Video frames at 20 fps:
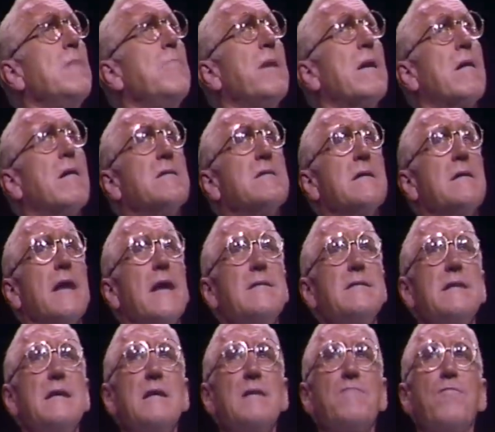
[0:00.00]
because in
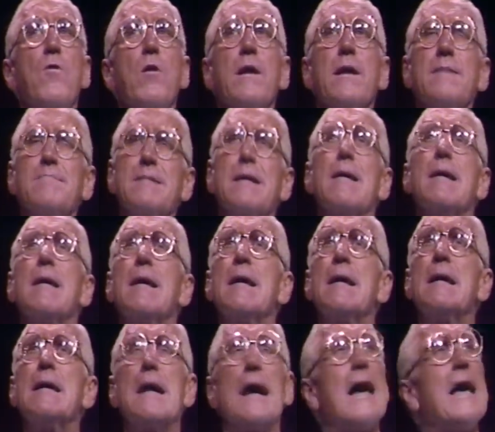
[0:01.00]
1940,
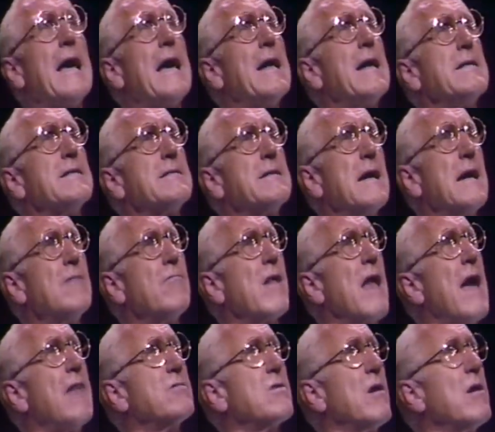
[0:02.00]
I had to decide
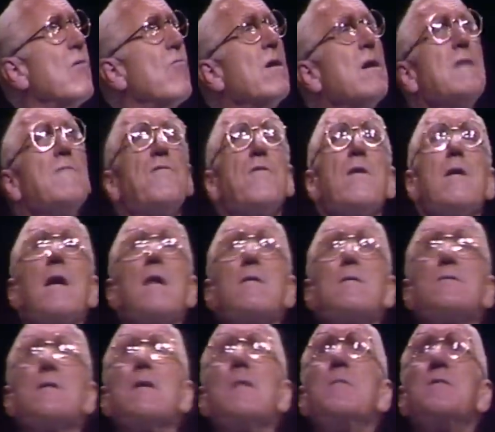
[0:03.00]
whether I was going to run for
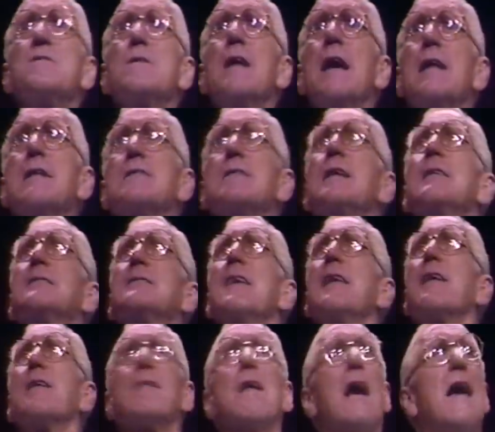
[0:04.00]
another term as United States
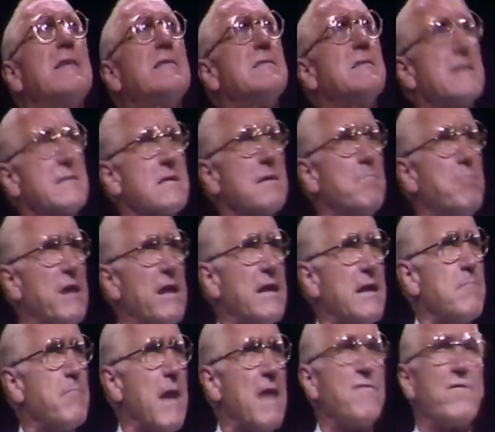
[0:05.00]
Senator. I had just
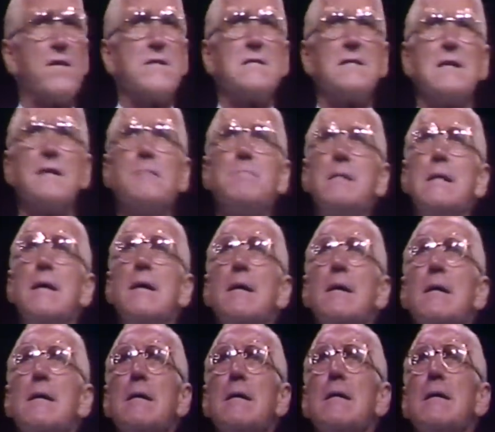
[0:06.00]
completed my first term,
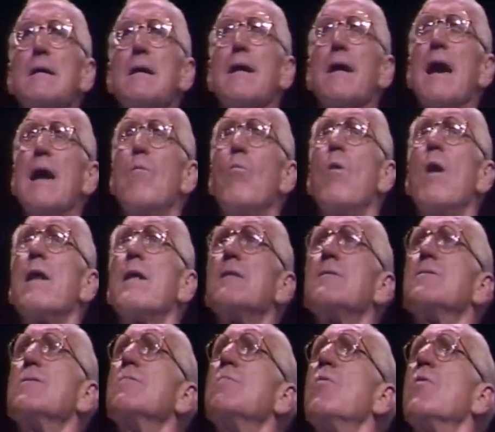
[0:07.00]
and I
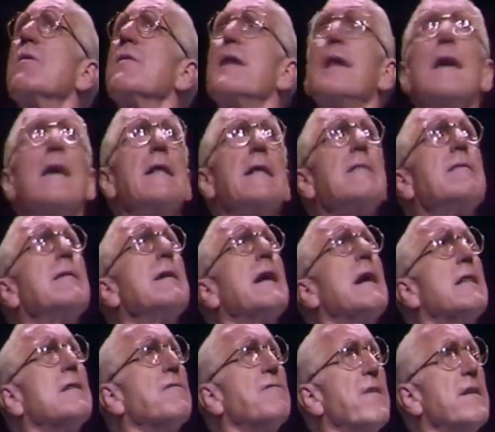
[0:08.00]
wanted to more than
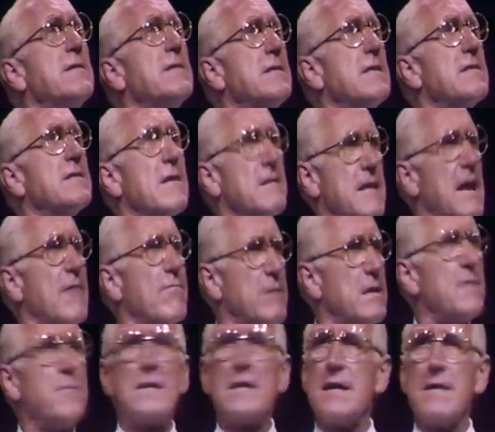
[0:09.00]
anything on the face of this earth. I
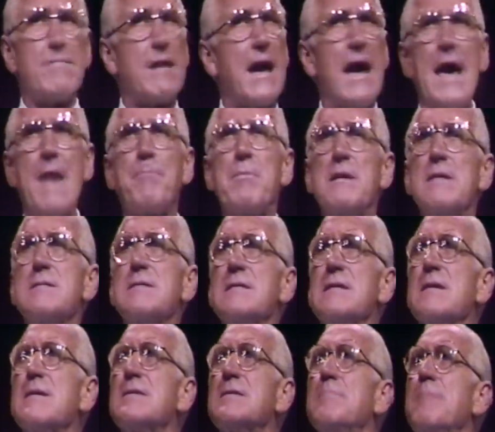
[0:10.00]
really believe the happiest
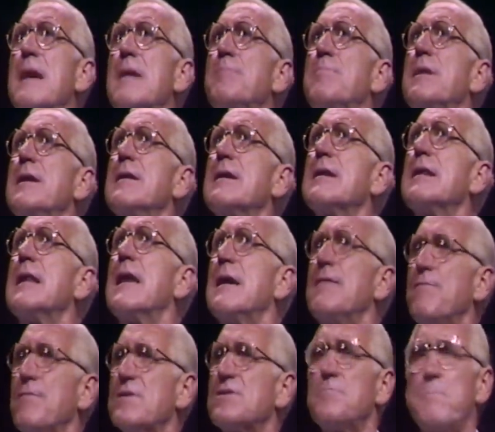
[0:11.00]
years of my political
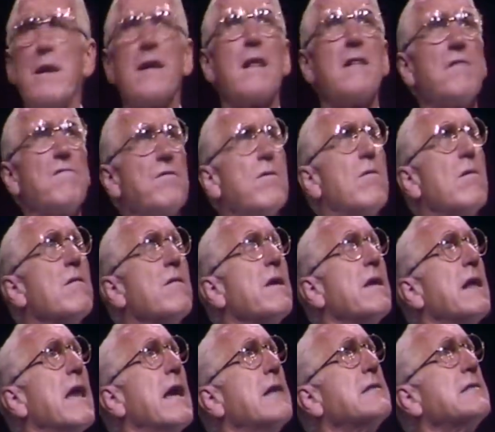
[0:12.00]
life were spent on the floor of the
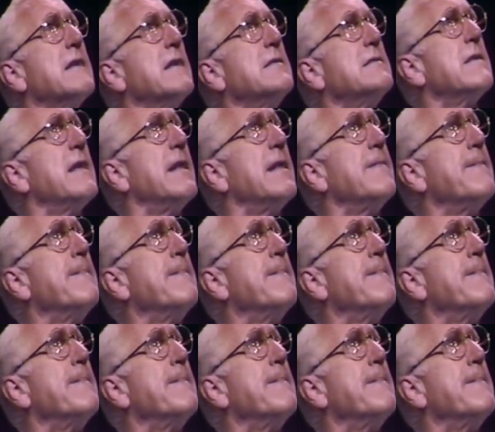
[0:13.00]
United States Senate.